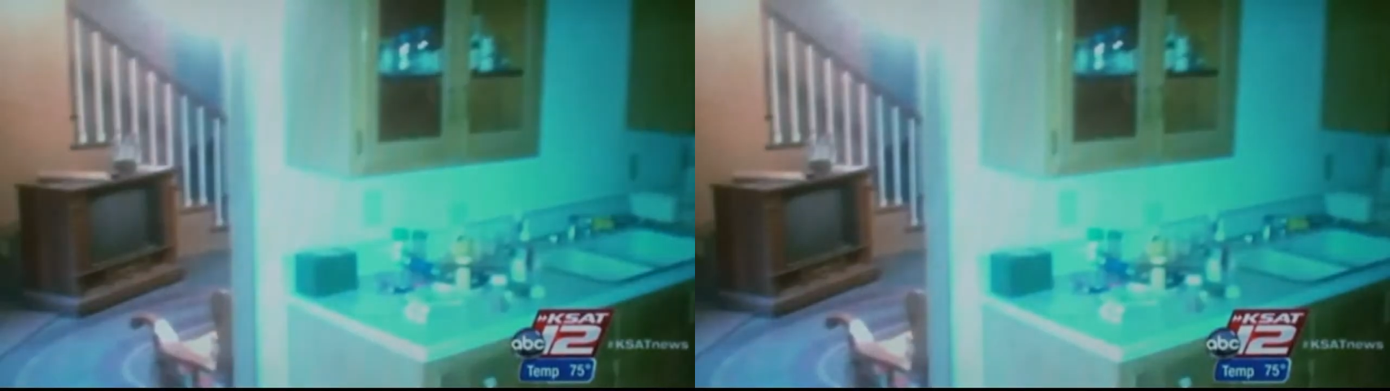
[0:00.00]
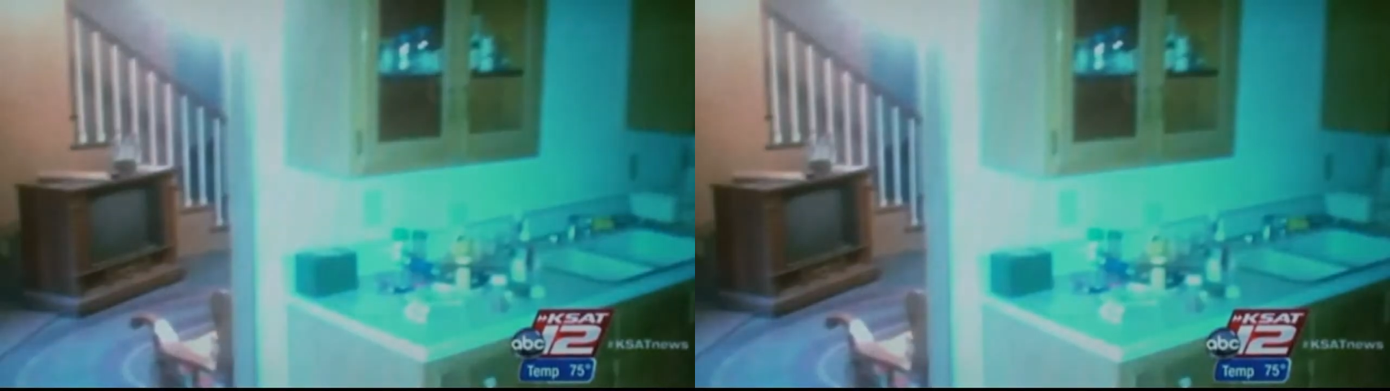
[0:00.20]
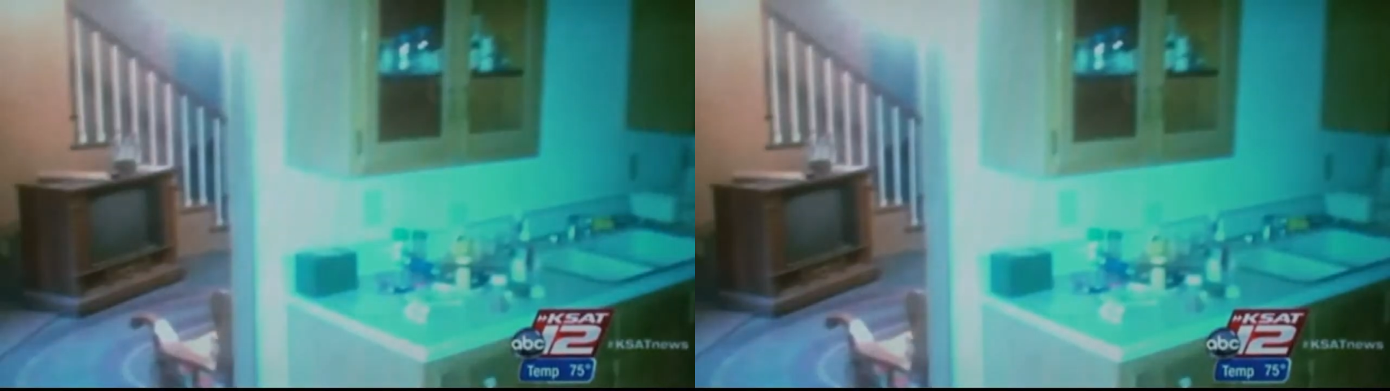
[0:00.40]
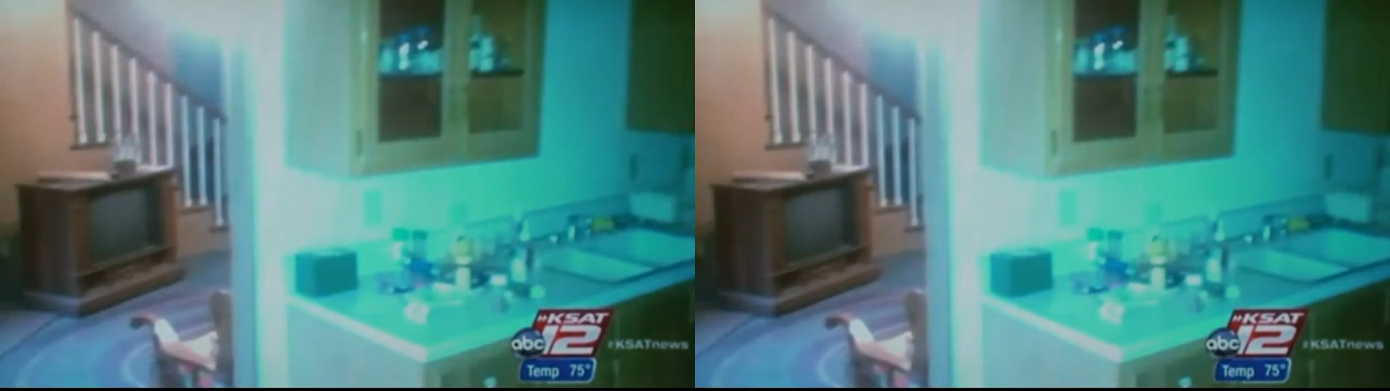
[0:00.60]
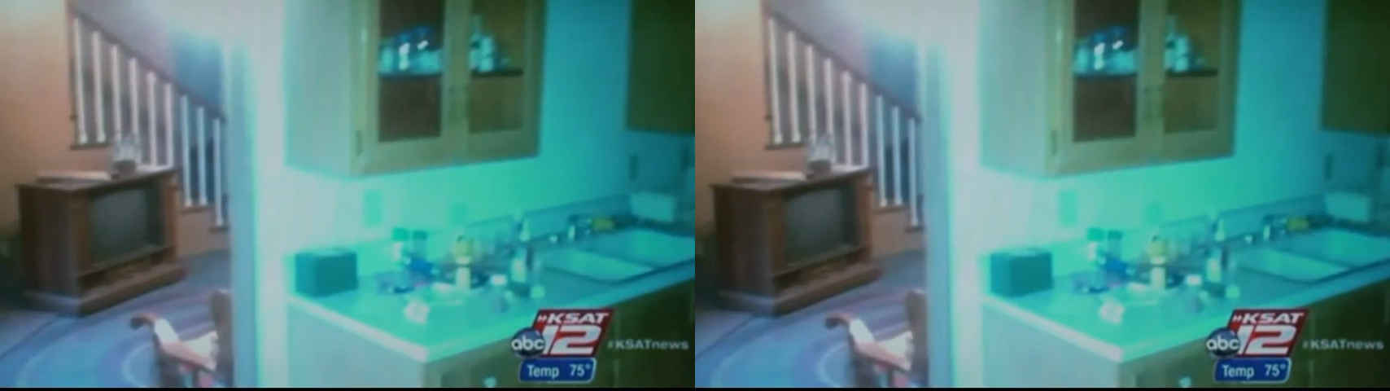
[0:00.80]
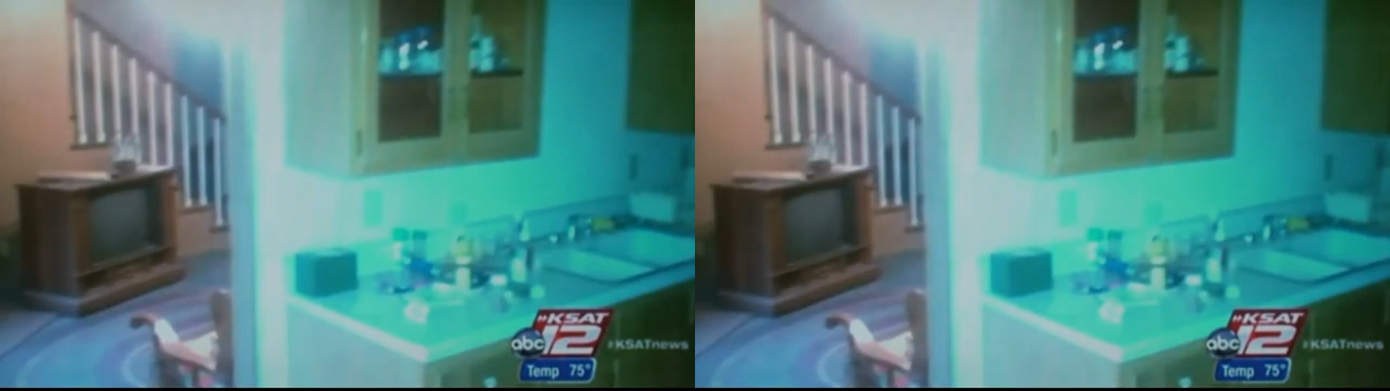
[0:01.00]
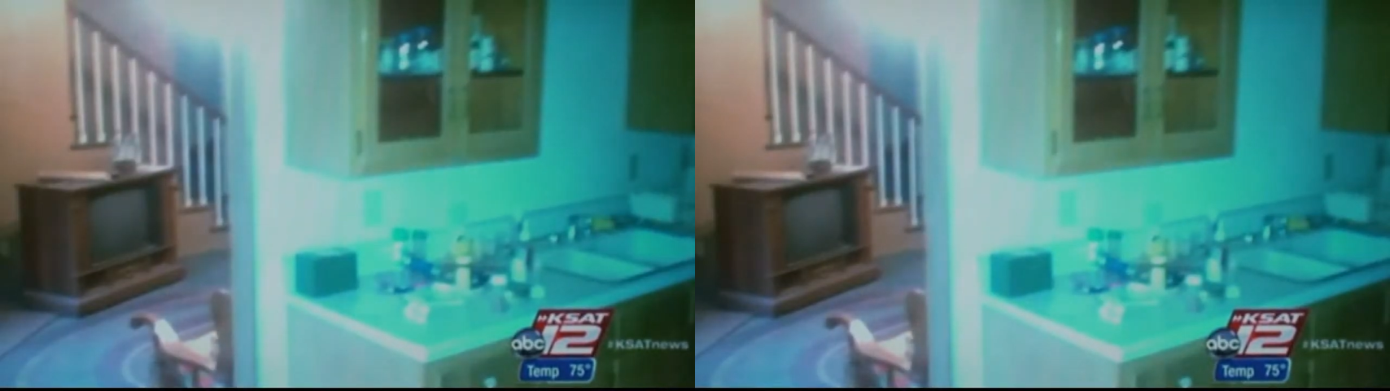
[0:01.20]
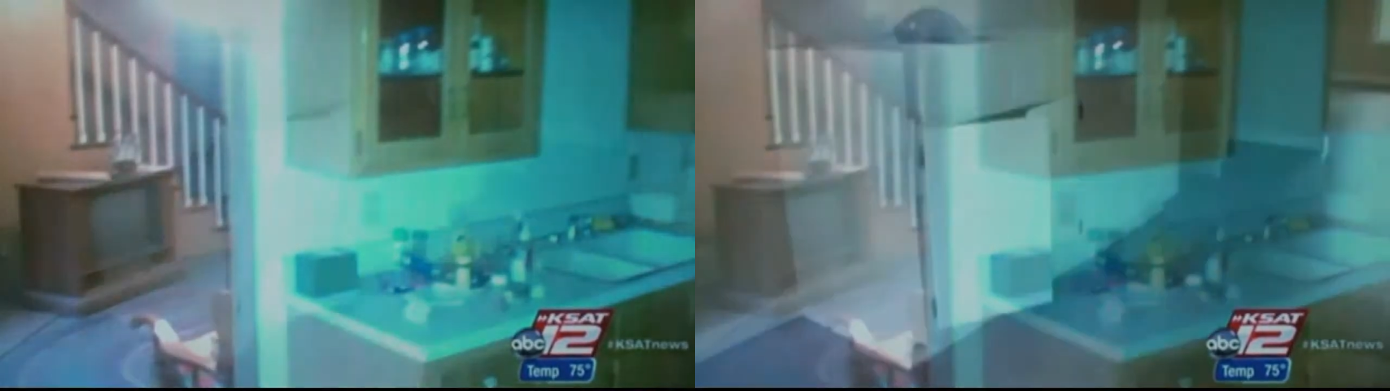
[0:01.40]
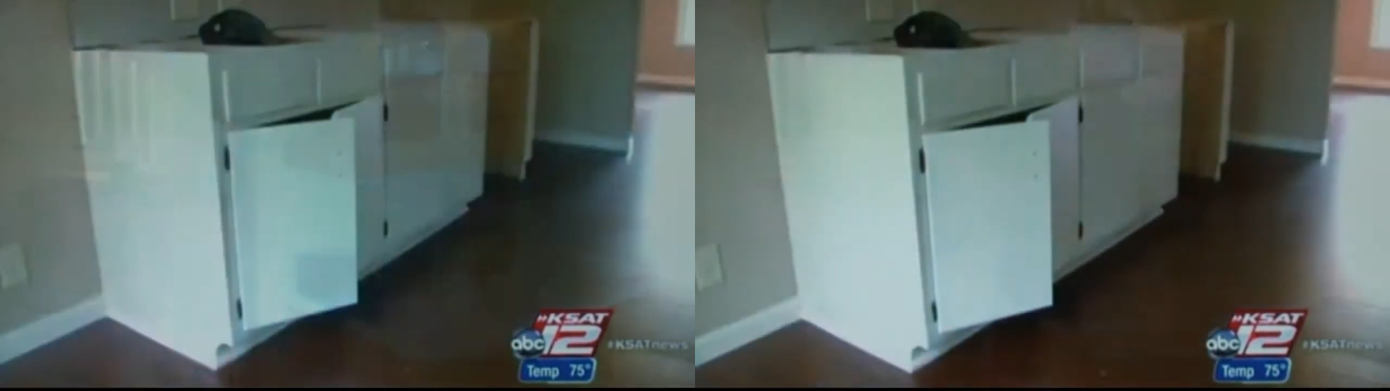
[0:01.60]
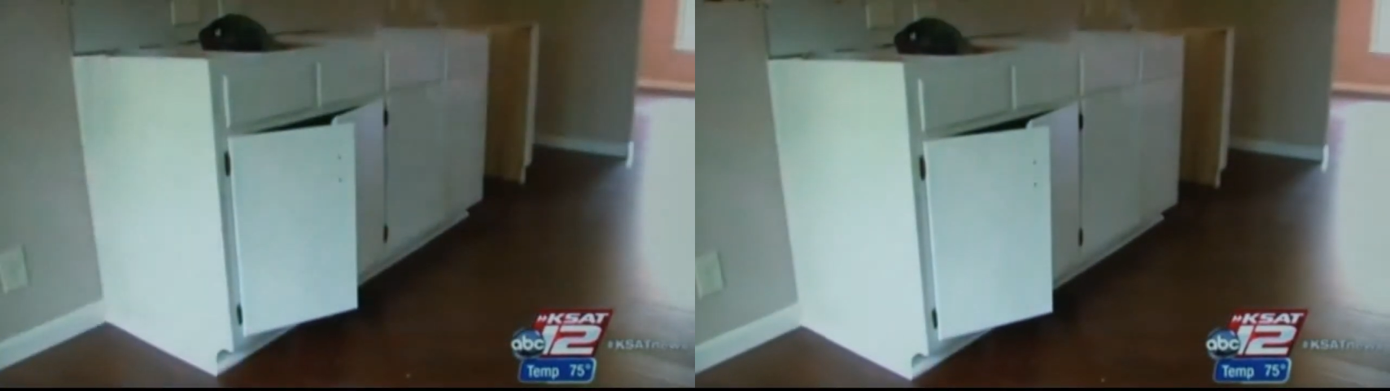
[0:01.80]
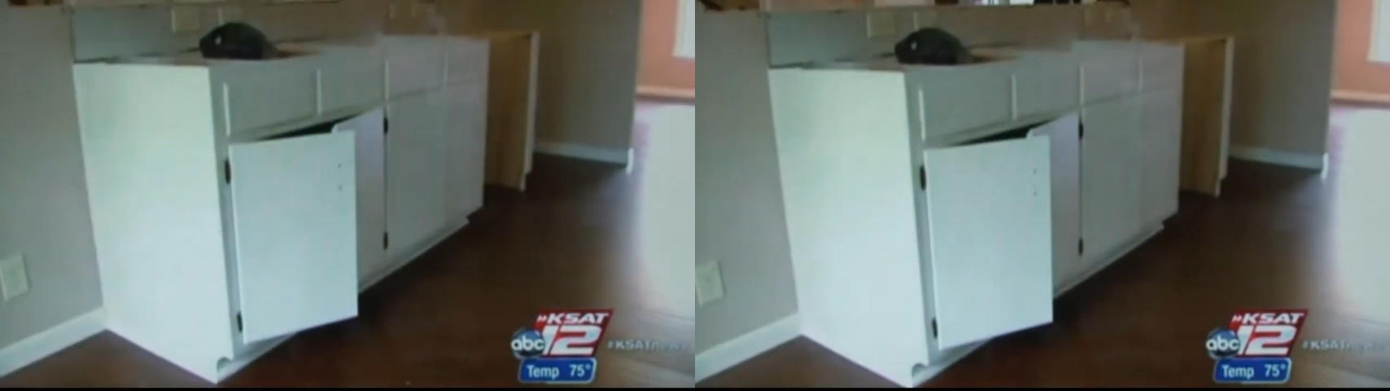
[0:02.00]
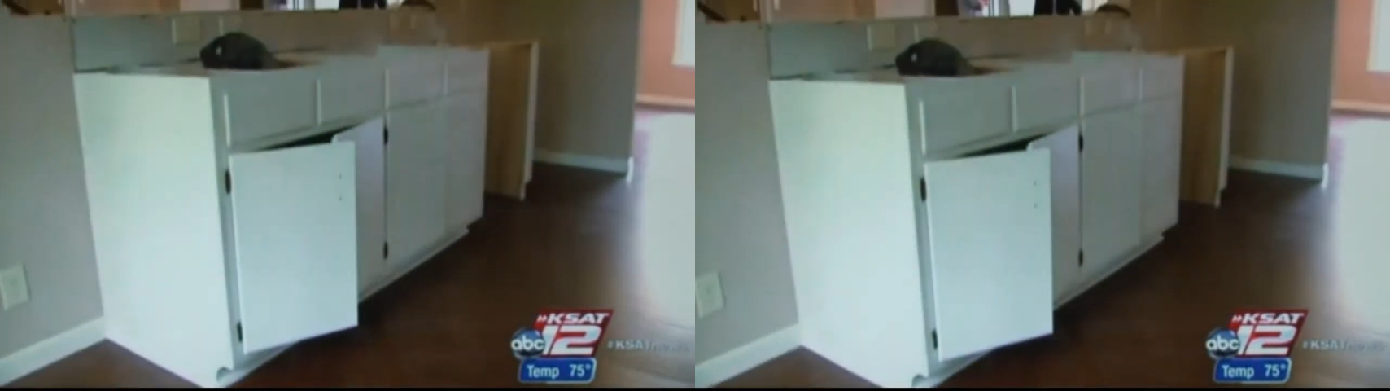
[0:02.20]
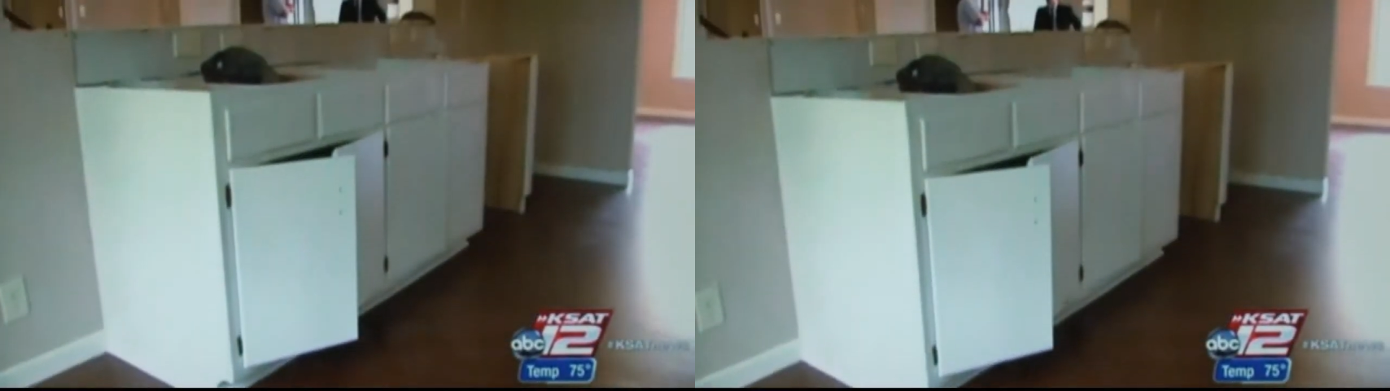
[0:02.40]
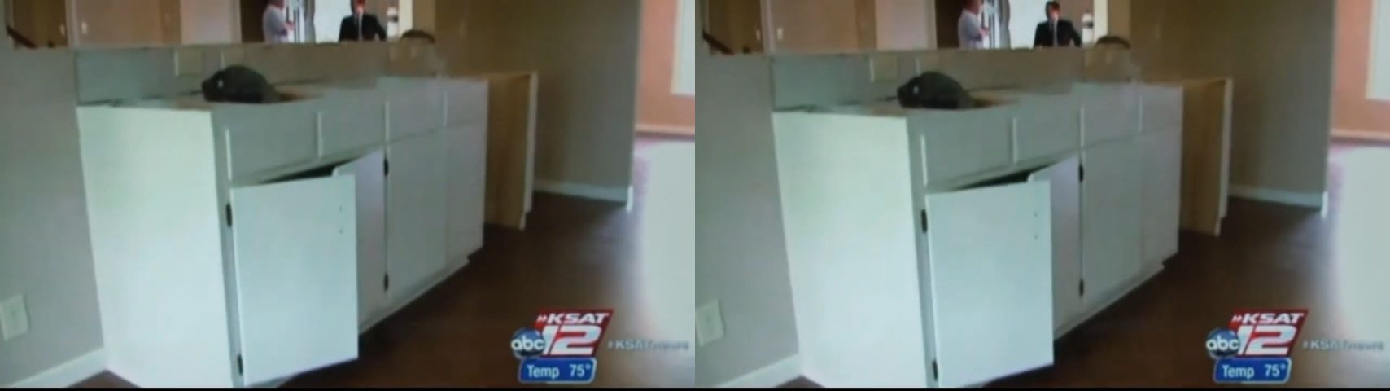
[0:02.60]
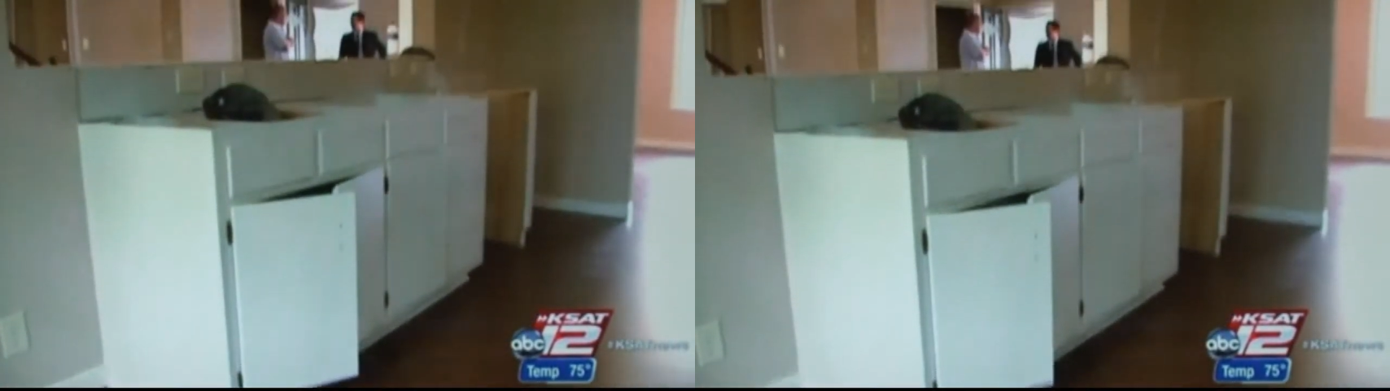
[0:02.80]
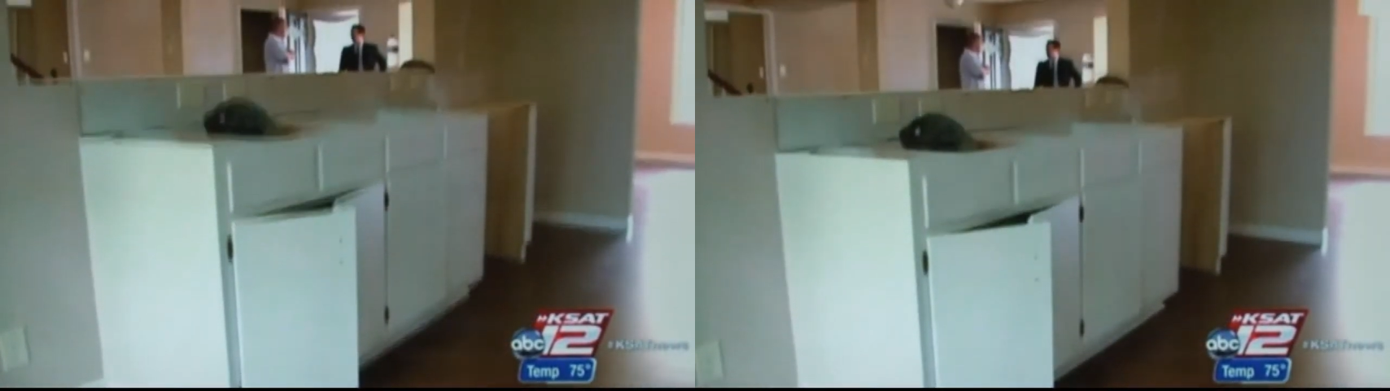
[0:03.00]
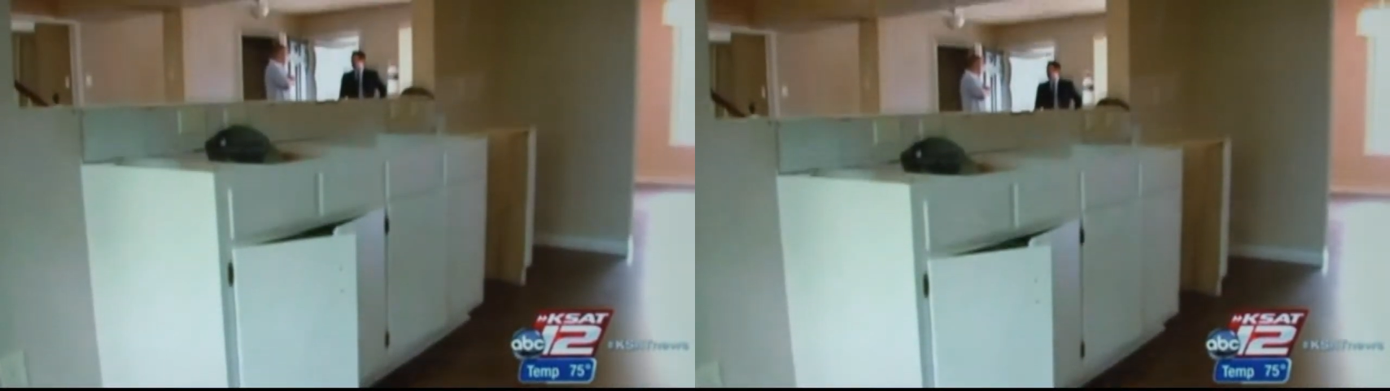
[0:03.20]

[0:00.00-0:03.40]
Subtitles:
(no speaker visible)